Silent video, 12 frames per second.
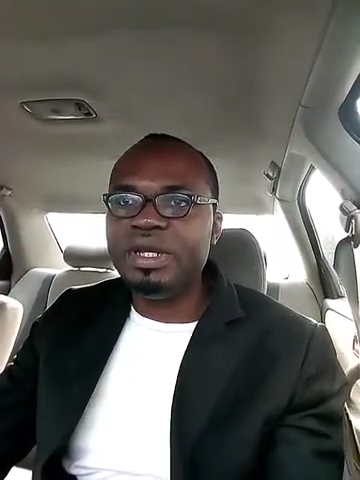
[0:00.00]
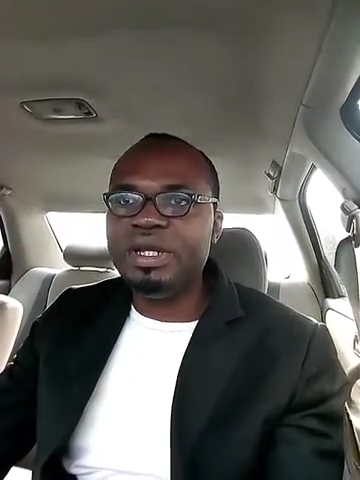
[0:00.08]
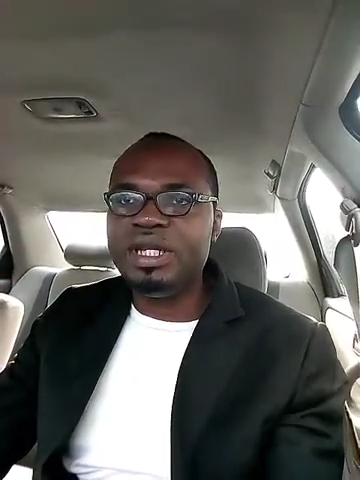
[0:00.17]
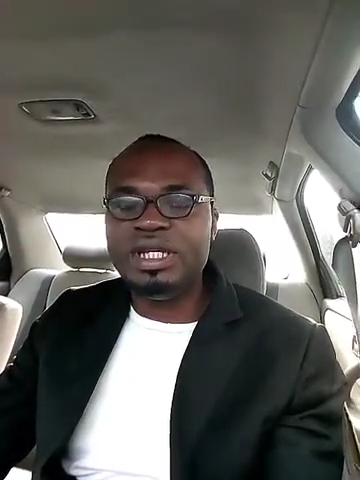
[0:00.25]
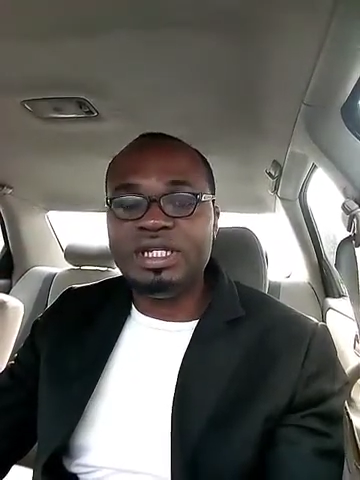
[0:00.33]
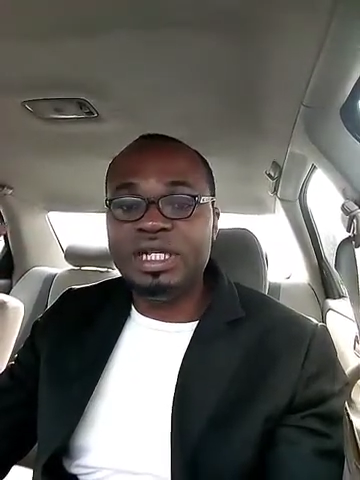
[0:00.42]

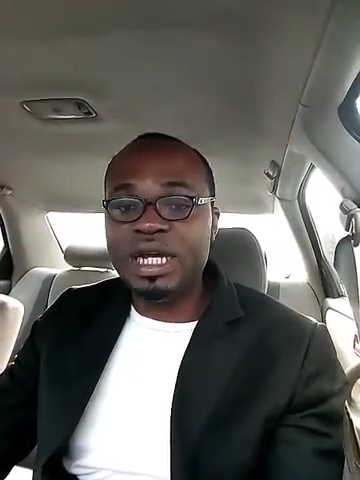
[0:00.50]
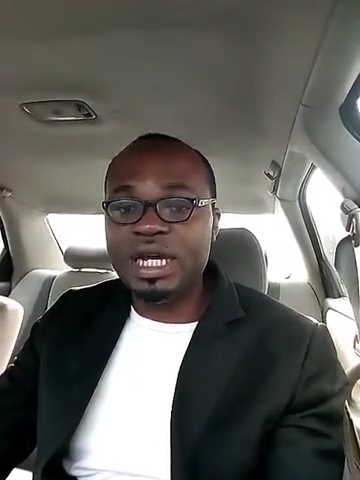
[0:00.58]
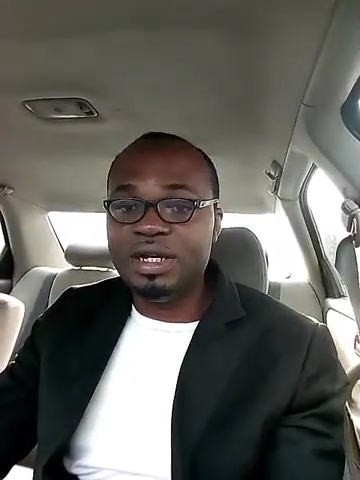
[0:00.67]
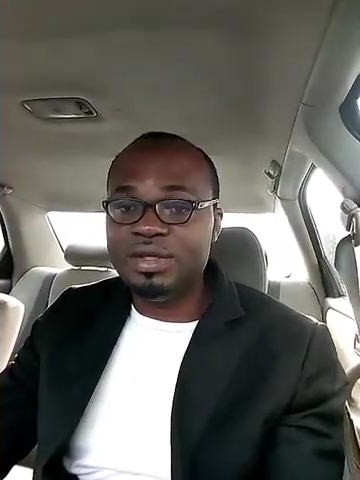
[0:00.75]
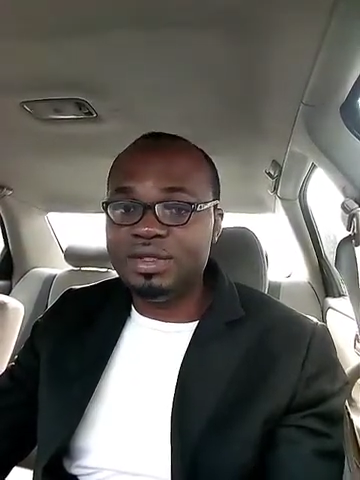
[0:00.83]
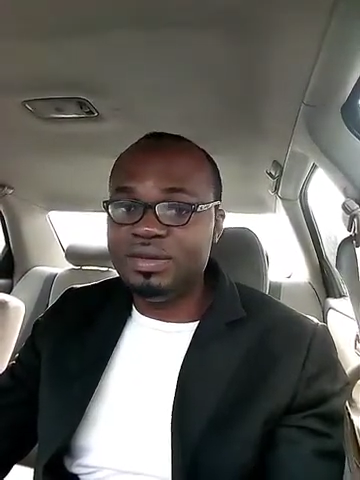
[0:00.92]
learning
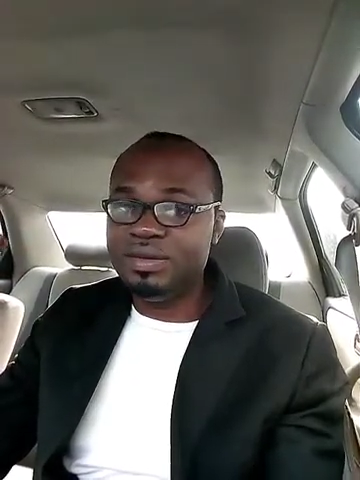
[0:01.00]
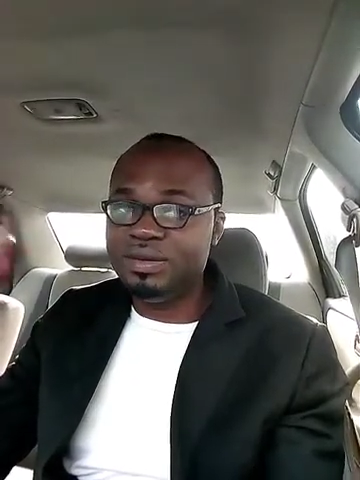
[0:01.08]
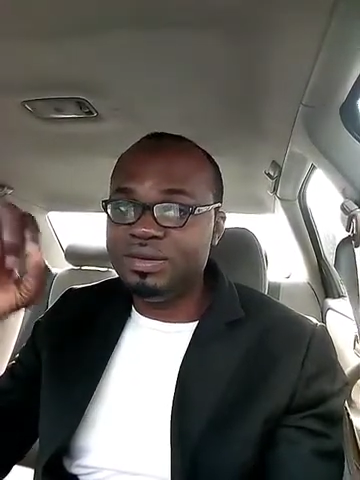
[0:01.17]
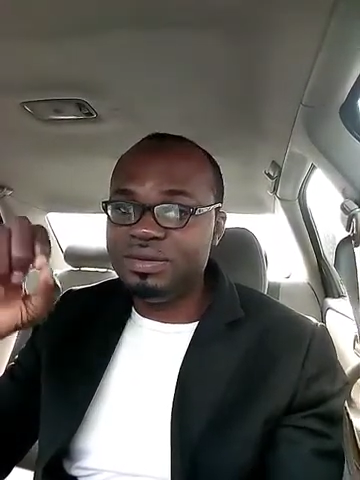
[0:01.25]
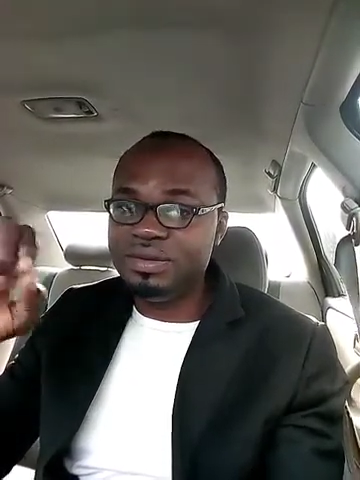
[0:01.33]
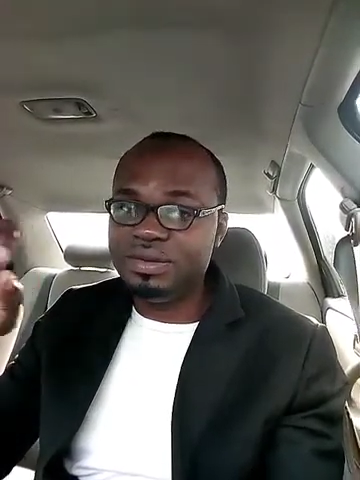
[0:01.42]
how to
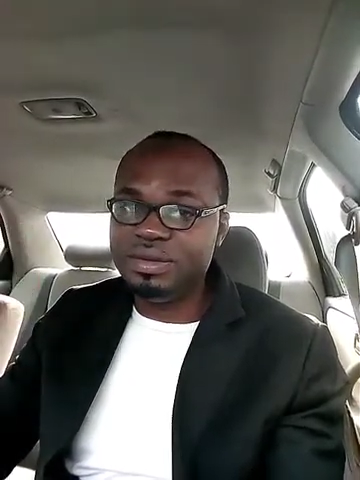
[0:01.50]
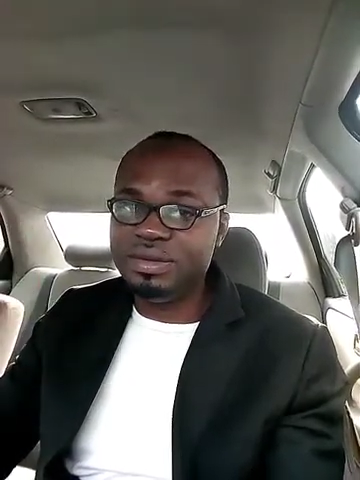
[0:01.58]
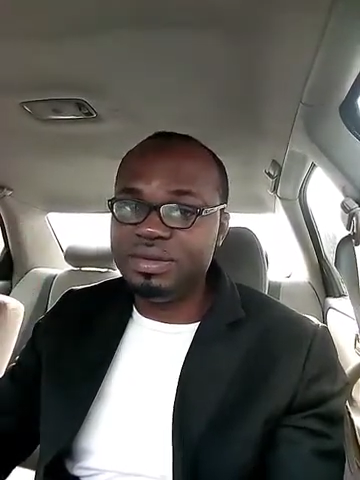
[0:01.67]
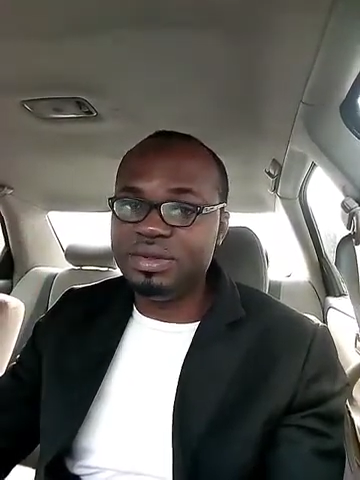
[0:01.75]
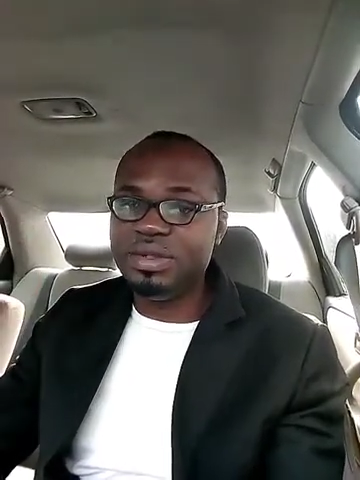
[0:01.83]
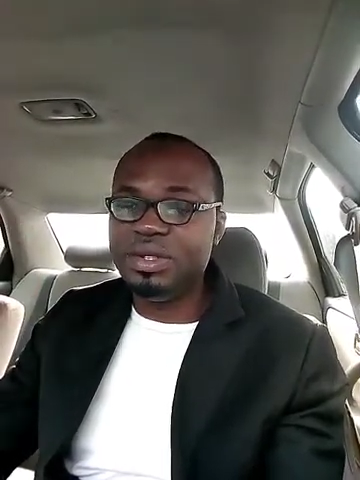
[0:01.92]

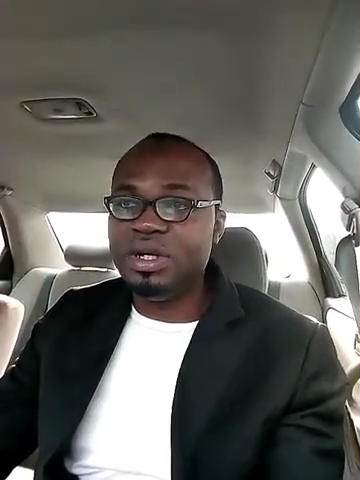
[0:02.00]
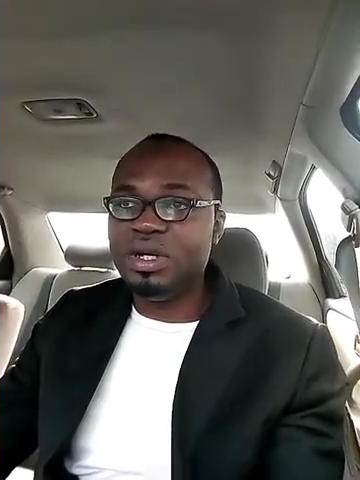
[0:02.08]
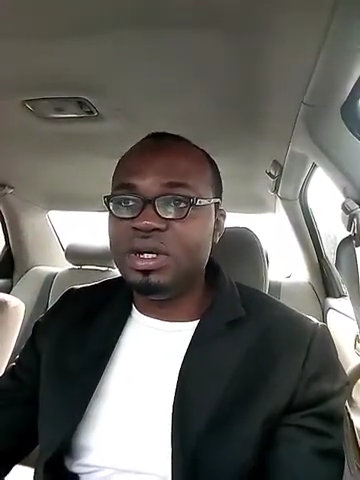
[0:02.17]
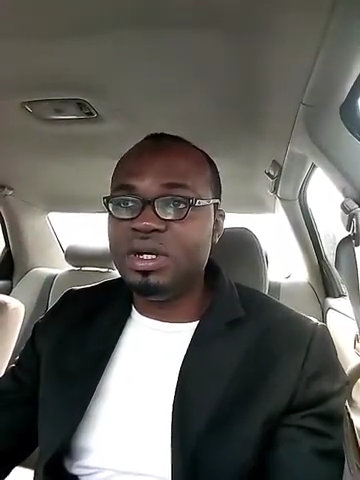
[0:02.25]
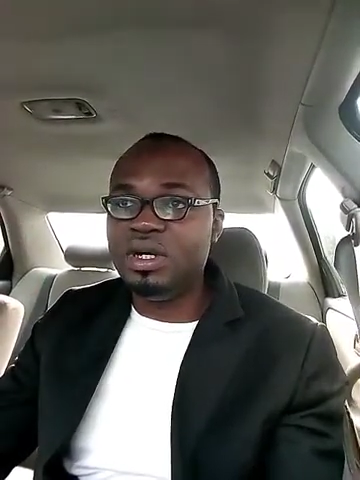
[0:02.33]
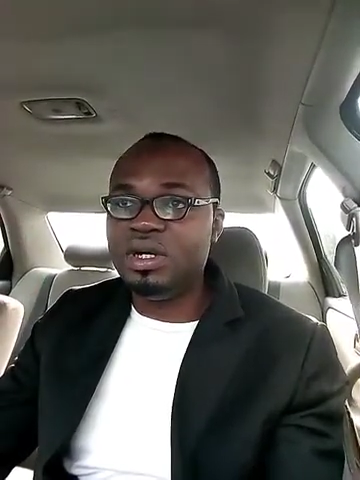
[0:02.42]

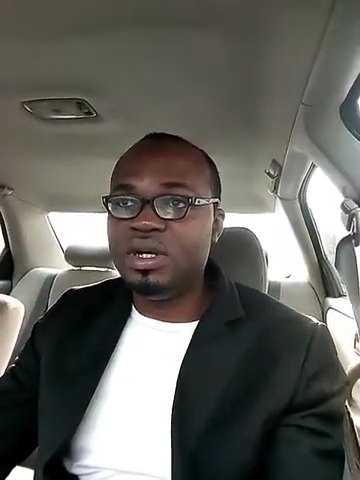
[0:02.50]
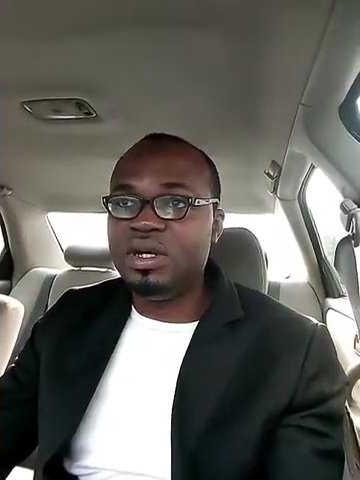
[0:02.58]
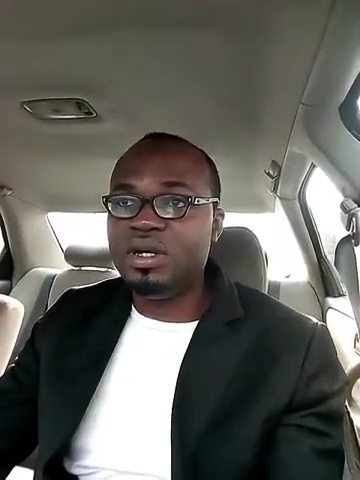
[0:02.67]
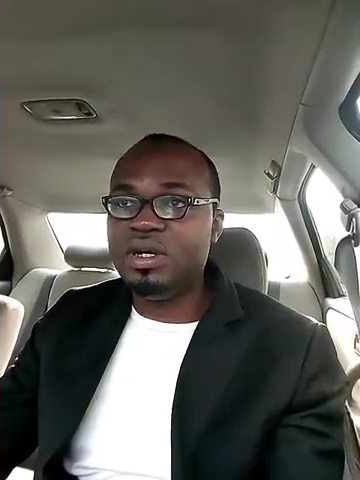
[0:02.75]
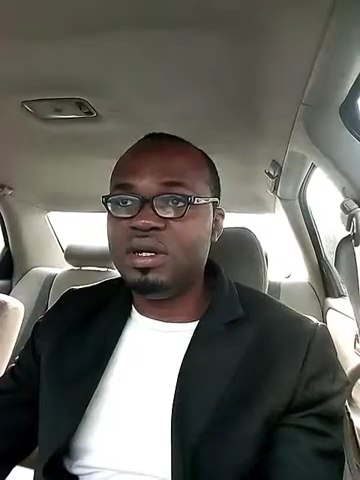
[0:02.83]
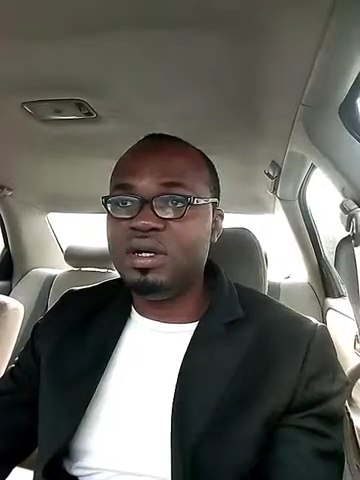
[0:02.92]

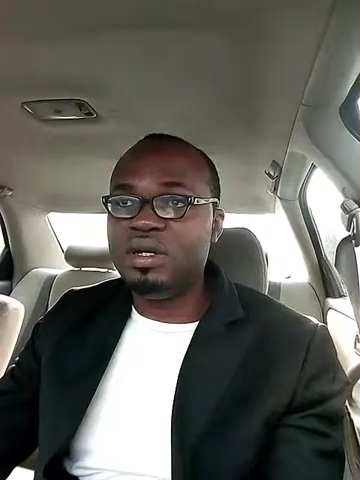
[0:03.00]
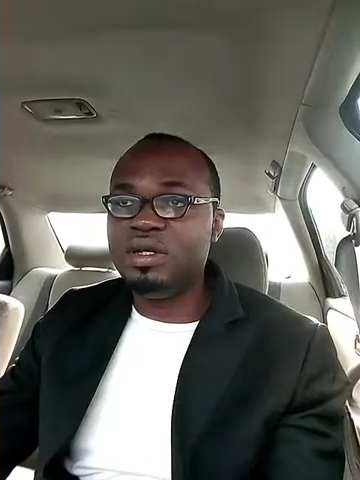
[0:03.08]
uh,